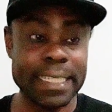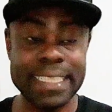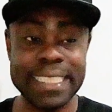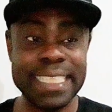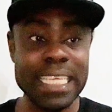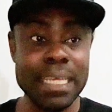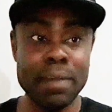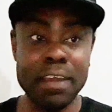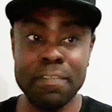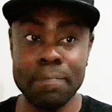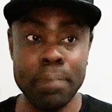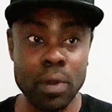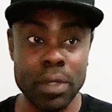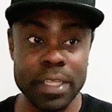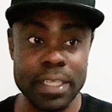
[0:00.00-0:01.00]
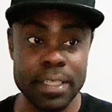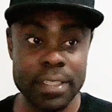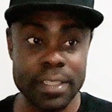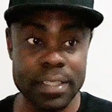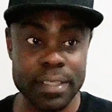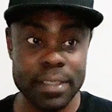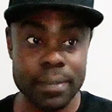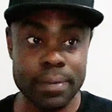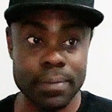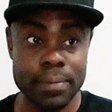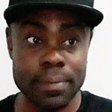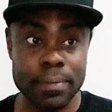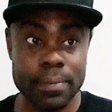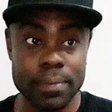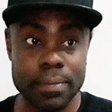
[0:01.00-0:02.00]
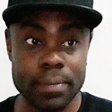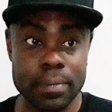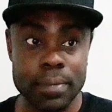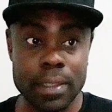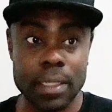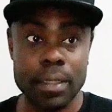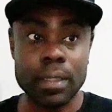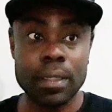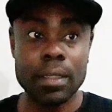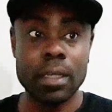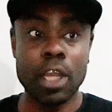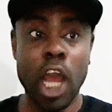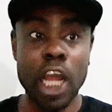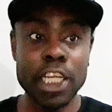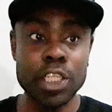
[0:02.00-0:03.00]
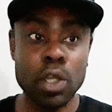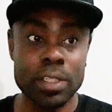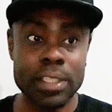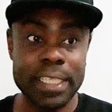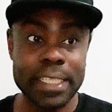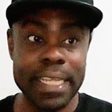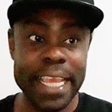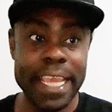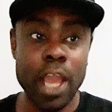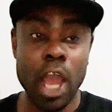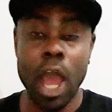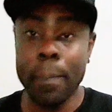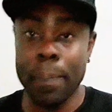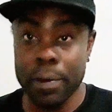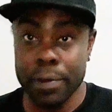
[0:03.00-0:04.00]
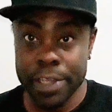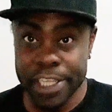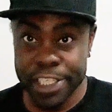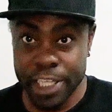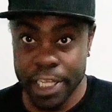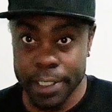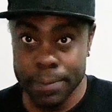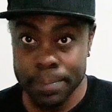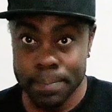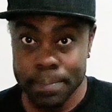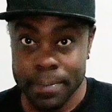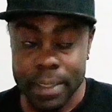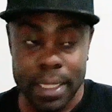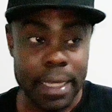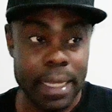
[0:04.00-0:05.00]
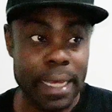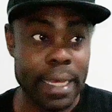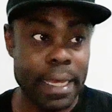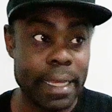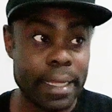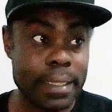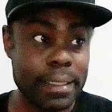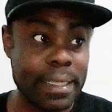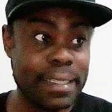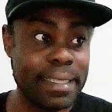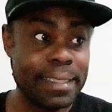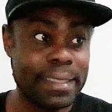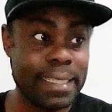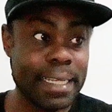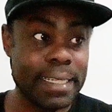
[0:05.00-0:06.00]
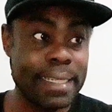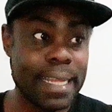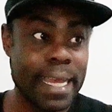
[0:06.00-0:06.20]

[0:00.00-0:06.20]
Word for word: a team of police conducted a operation and it is said